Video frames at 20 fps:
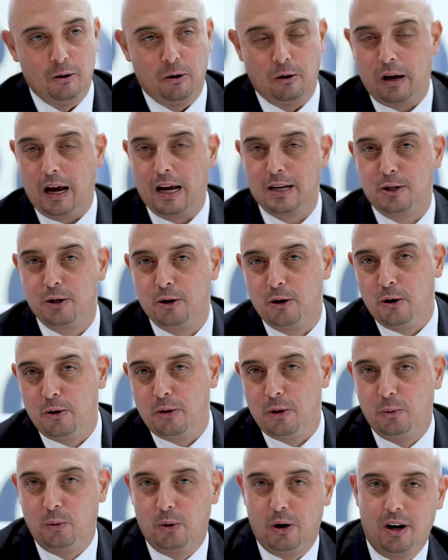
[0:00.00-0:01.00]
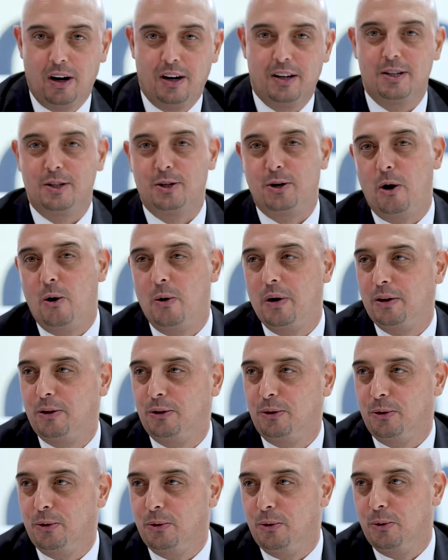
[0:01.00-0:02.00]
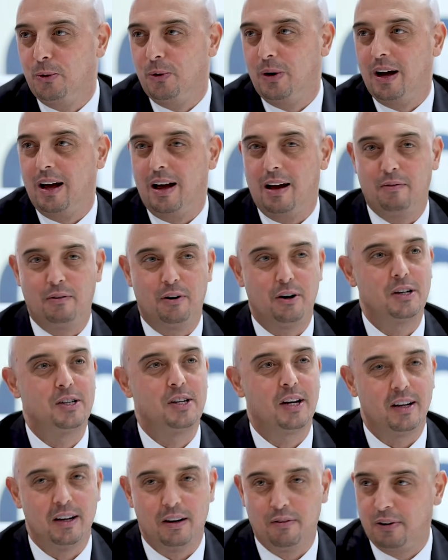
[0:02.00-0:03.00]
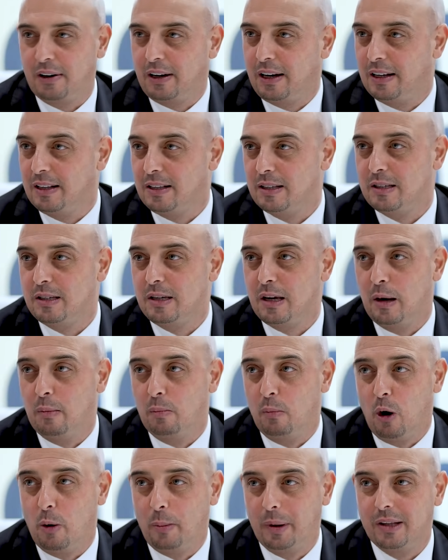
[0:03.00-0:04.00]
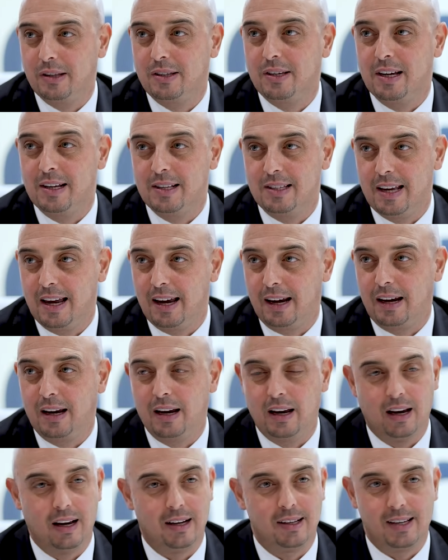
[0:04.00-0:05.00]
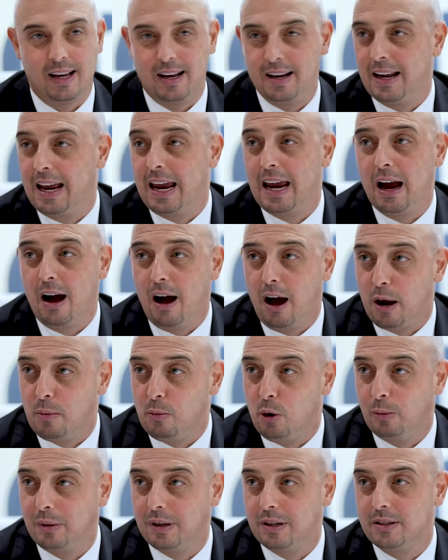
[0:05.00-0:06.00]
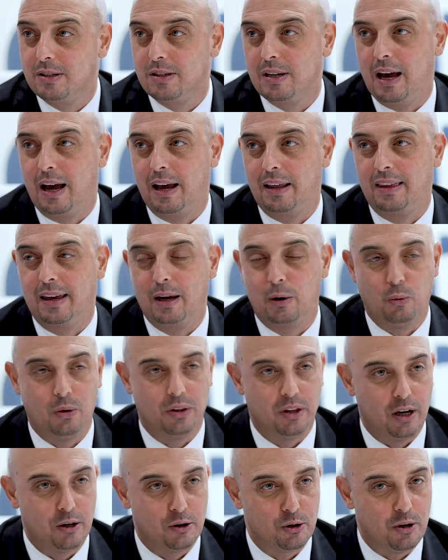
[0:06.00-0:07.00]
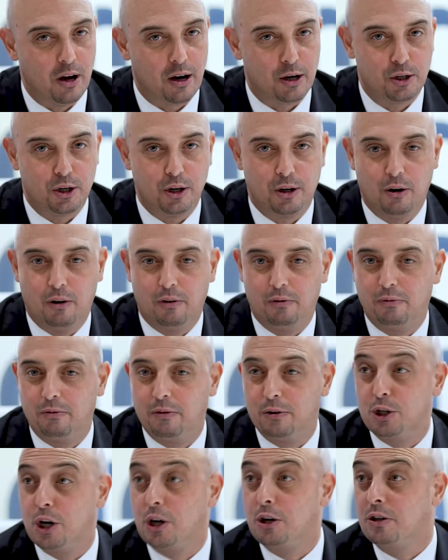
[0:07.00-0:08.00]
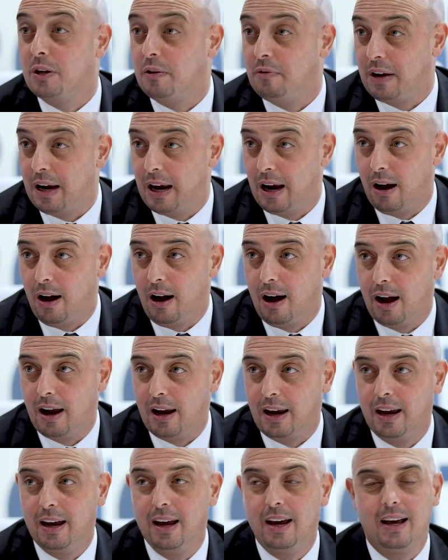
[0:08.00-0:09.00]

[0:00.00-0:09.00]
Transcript: Look, as you know, the world is going through a very significant moment in tech. It's an AI moment, I think, with the introduction of generative AI